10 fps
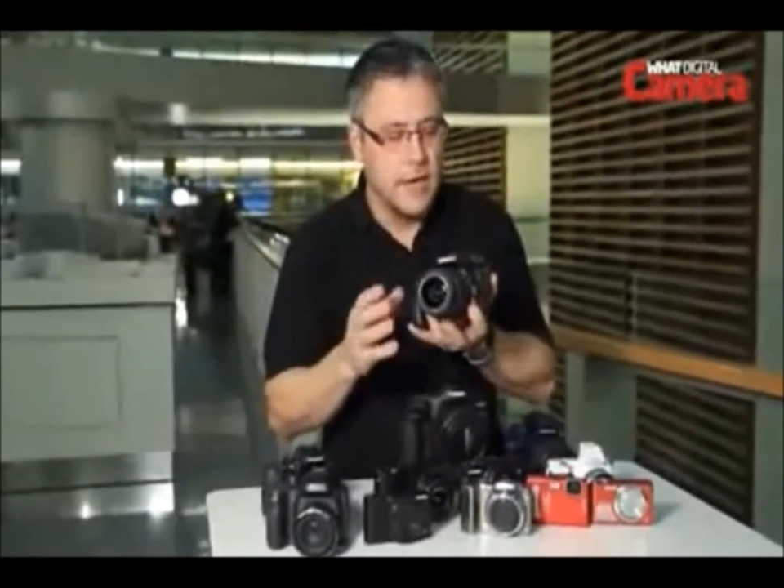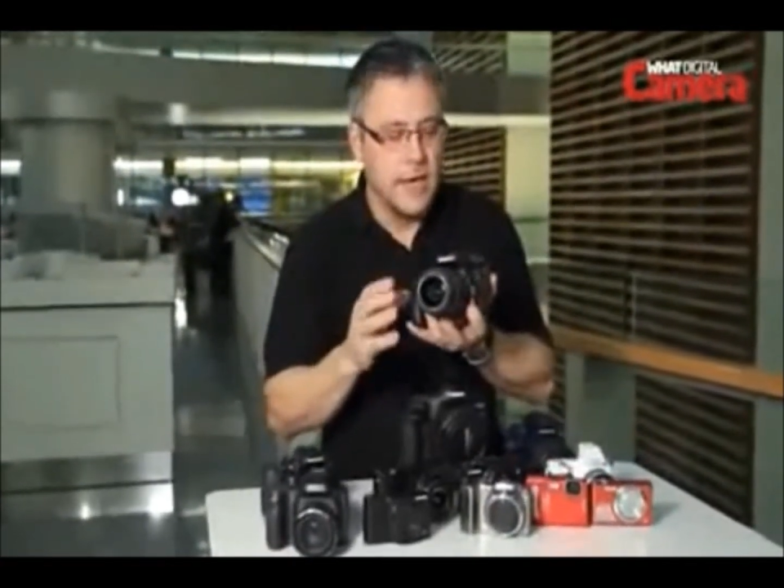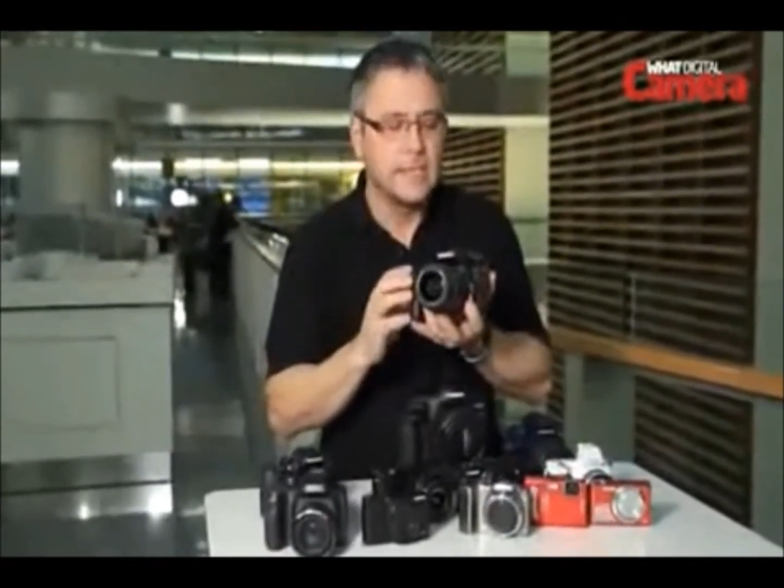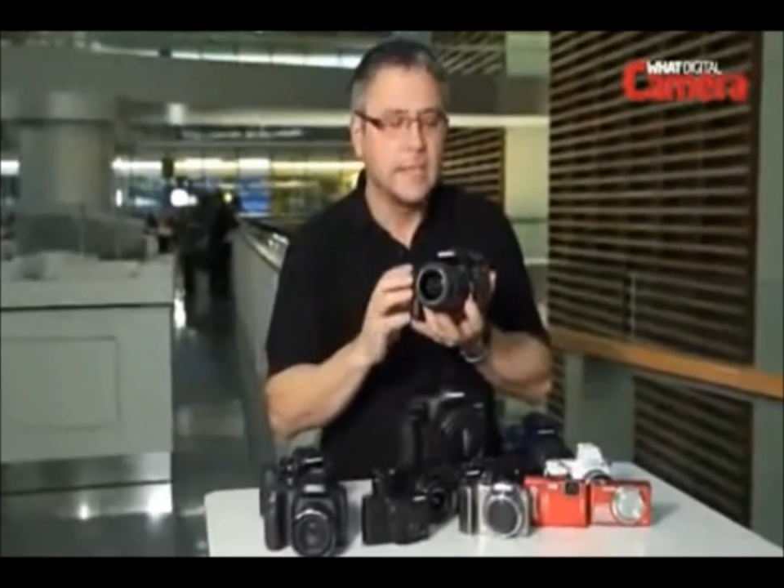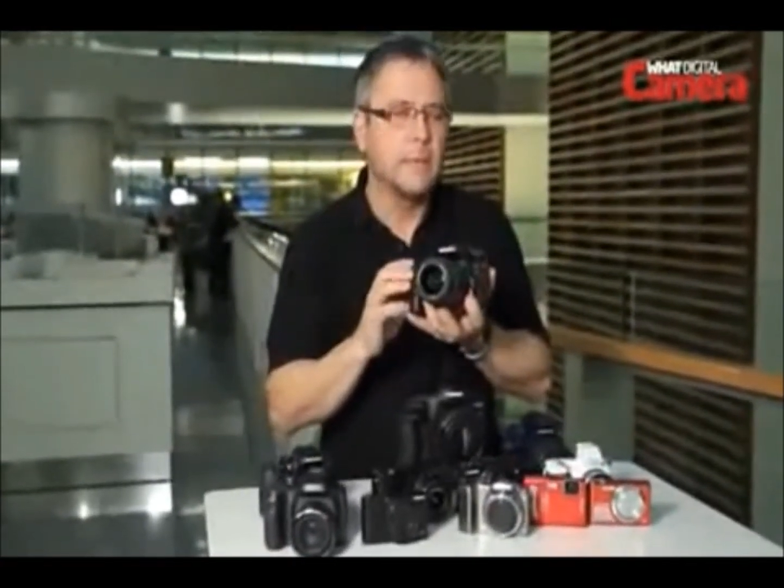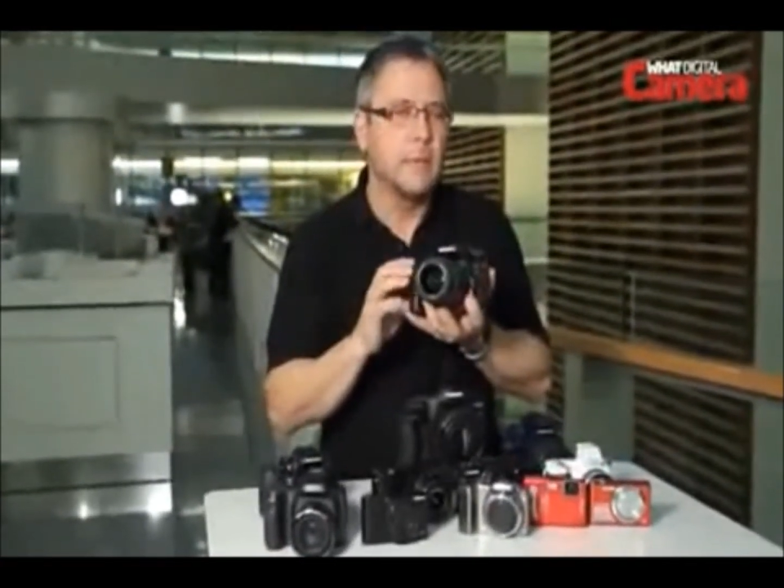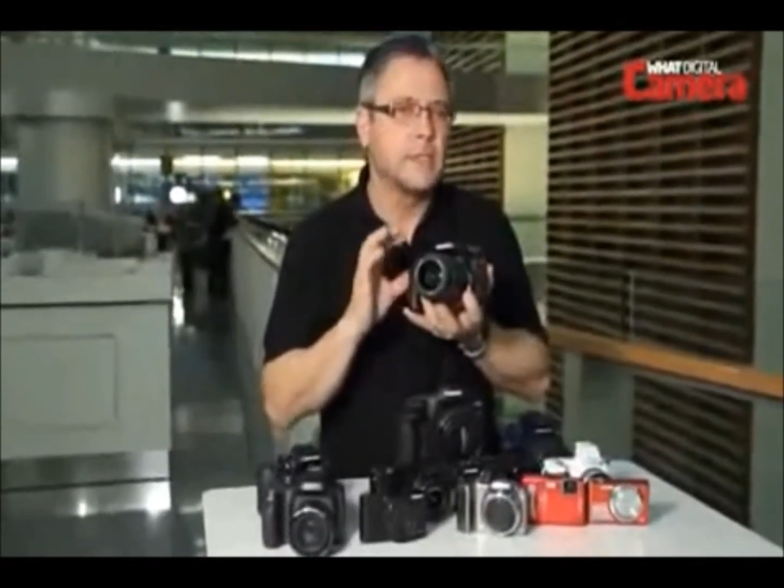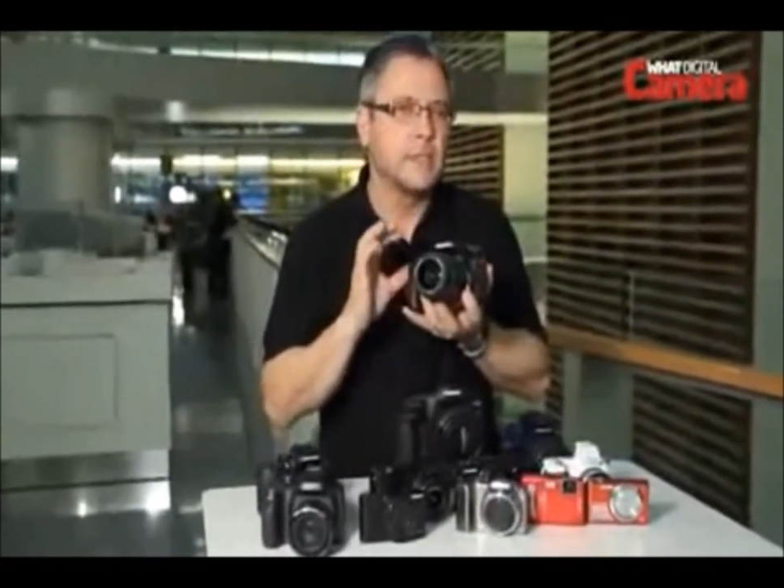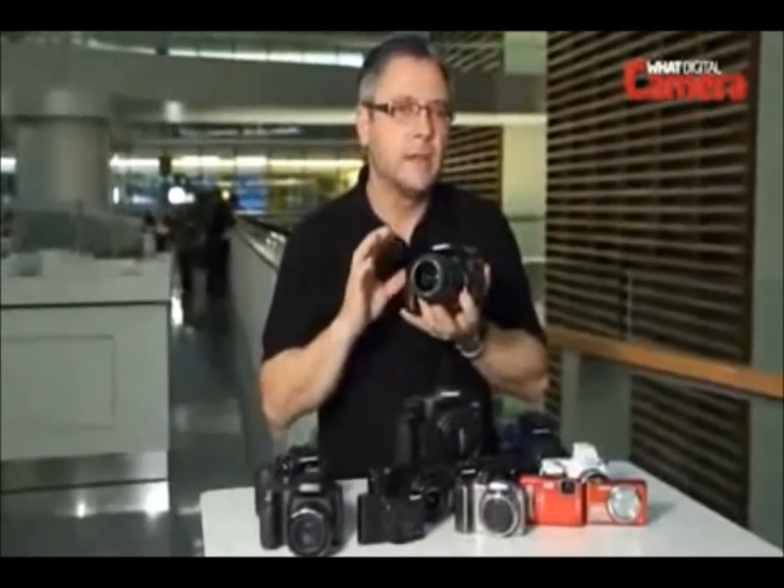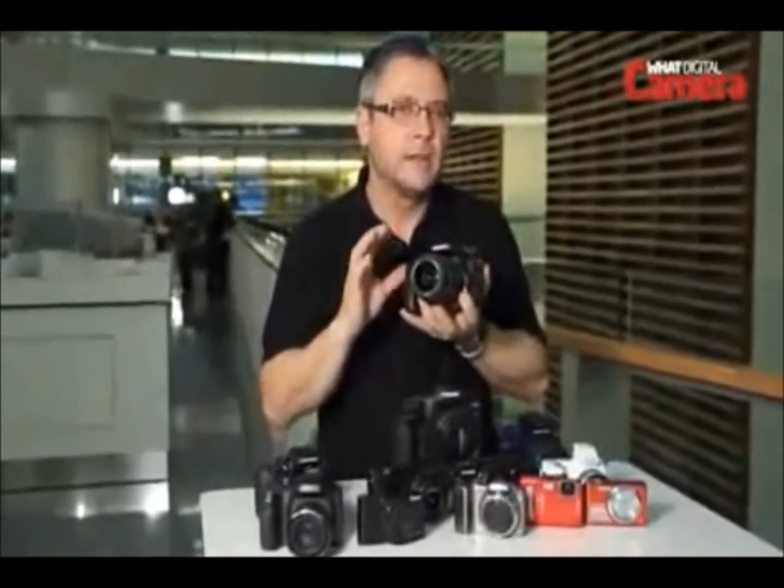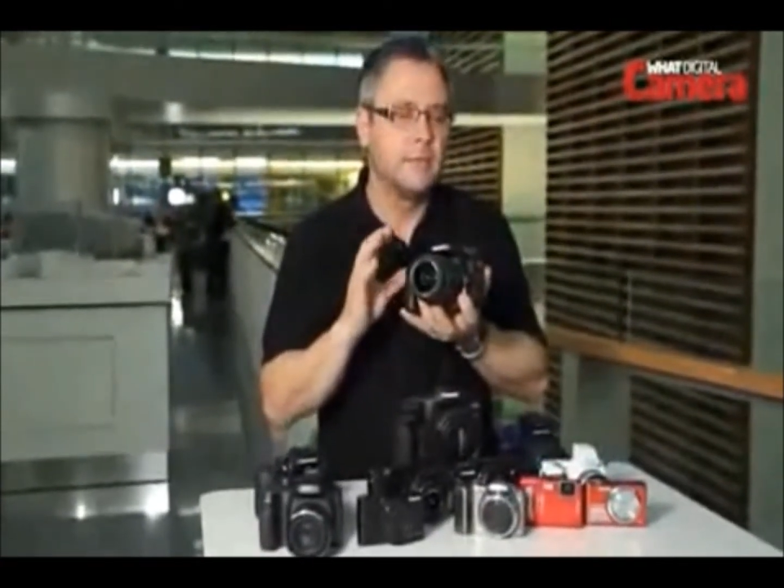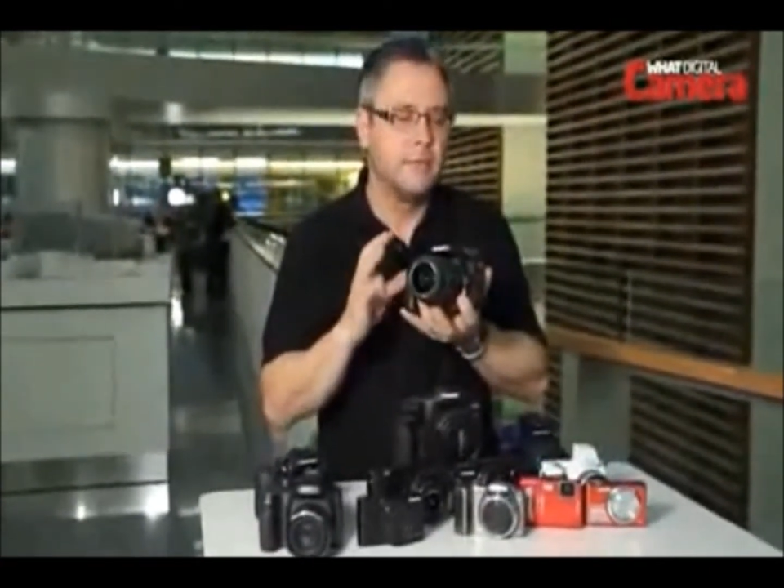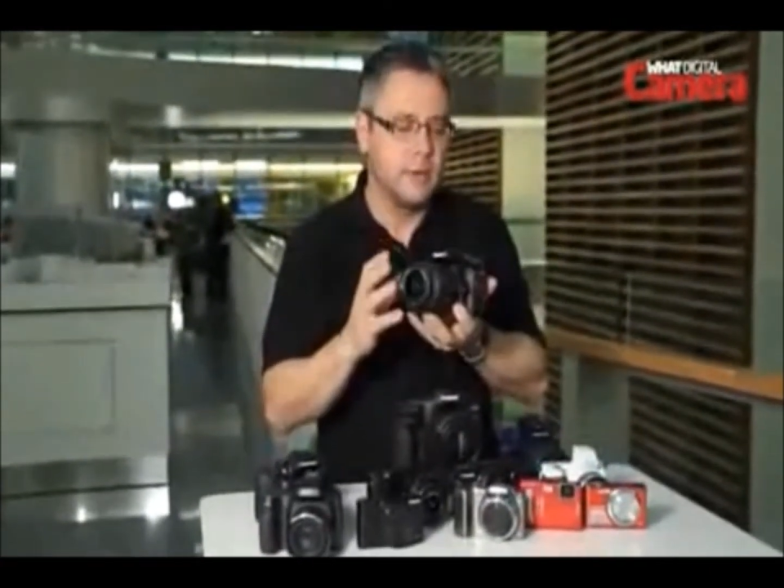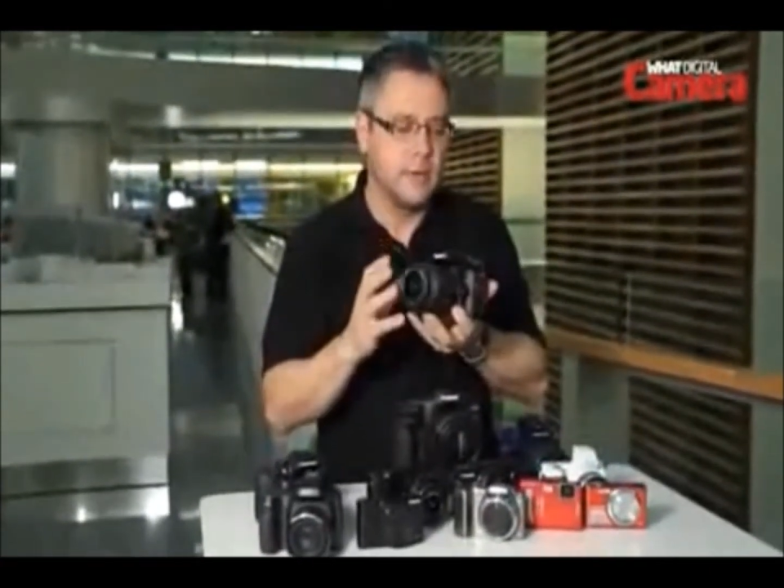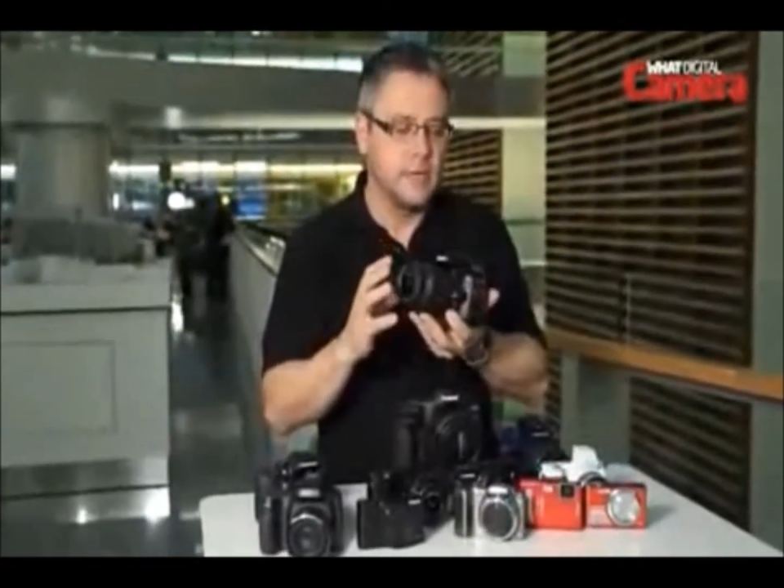except that it's slightly different.